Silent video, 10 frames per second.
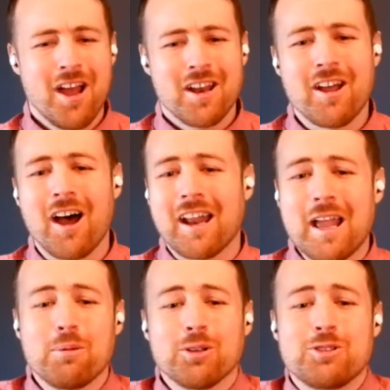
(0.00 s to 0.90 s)
not
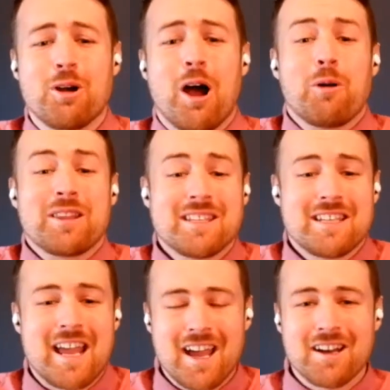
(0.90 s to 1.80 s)
able to
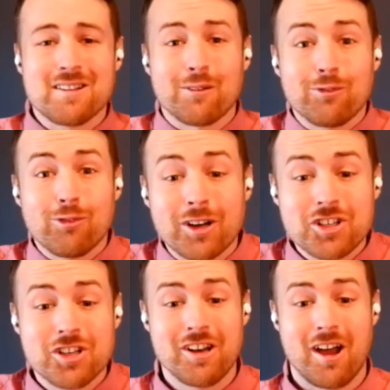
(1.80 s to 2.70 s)
withstand the
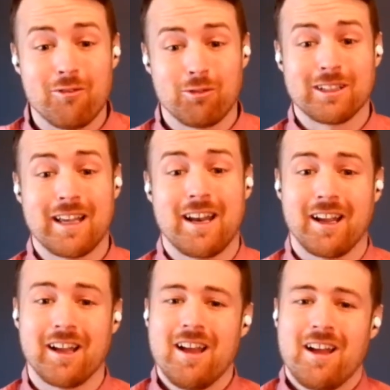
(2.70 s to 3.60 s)
friction of
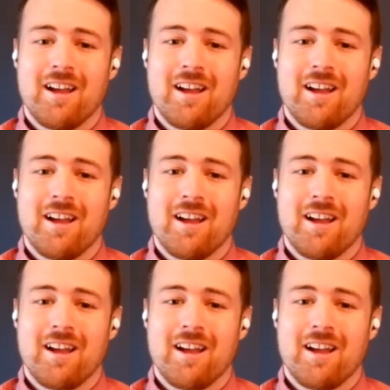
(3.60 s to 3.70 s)
relating,